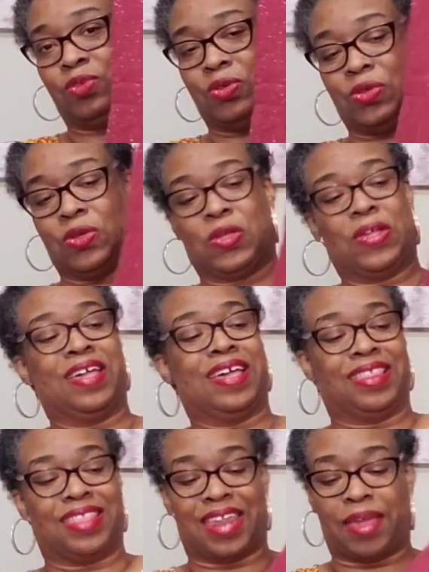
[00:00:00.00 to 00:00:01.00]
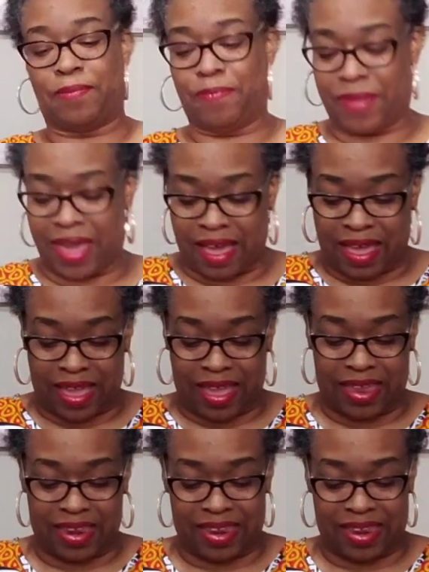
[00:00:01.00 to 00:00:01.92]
wool that I got.